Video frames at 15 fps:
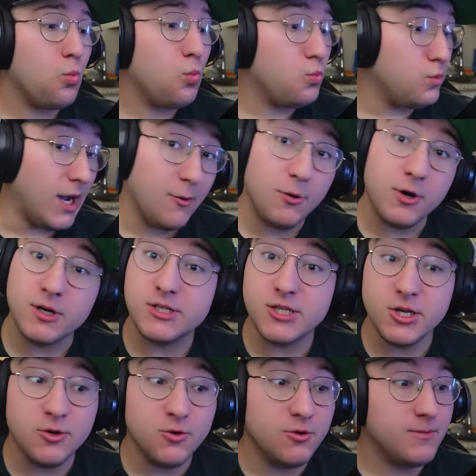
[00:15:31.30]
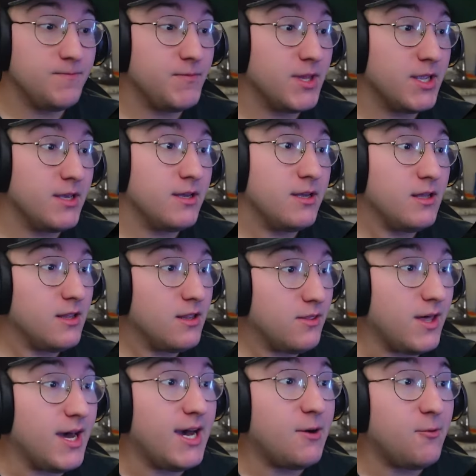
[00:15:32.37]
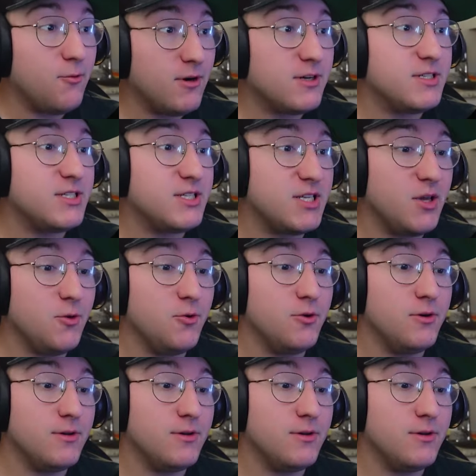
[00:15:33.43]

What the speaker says: That works too. That works too.